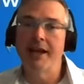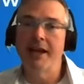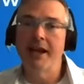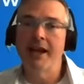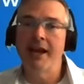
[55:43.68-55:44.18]

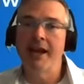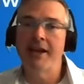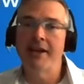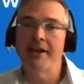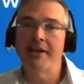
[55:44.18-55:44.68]

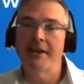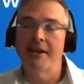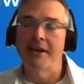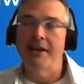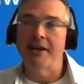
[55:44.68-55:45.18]
and
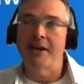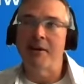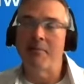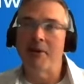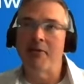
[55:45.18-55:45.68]

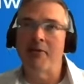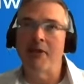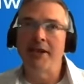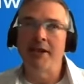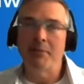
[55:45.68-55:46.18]

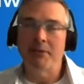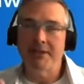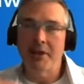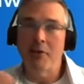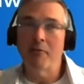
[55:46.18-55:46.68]
it was
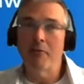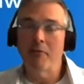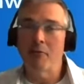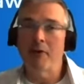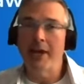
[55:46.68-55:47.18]
set over
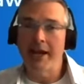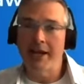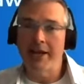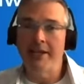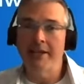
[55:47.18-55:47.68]
for a